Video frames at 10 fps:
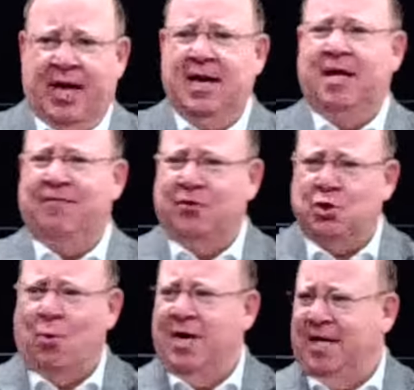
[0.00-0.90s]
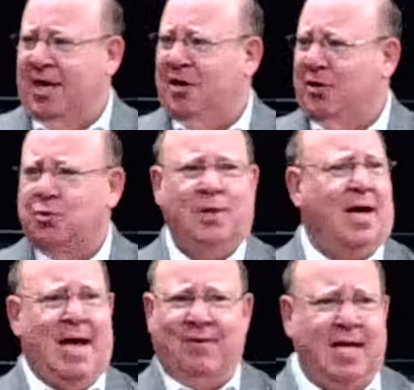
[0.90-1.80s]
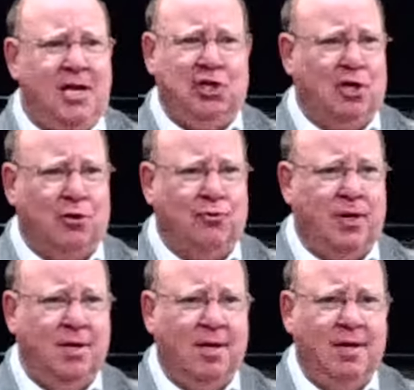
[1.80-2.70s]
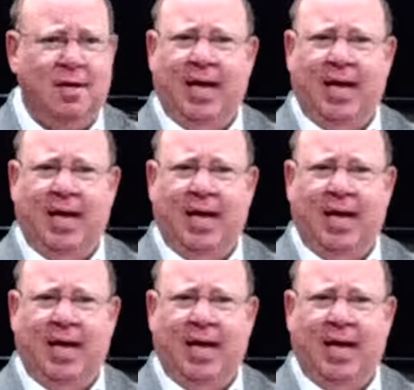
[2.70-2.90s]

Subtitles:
They live for 20 years without having any children.